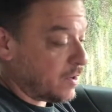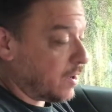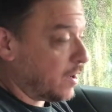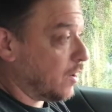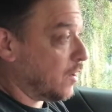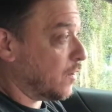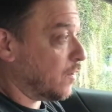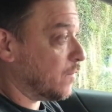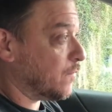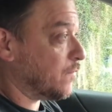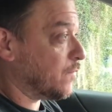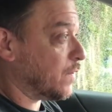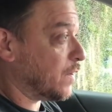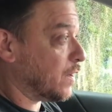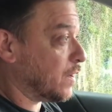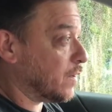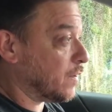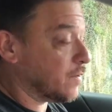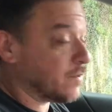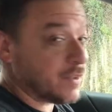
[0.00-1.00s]
of
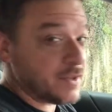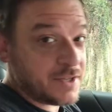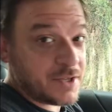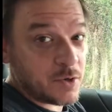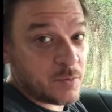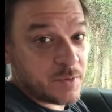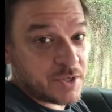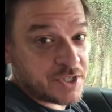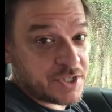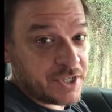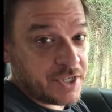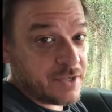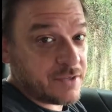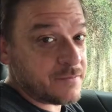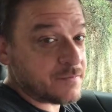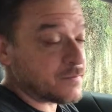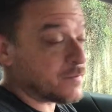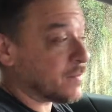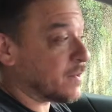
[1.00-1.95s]
the Deal Machine.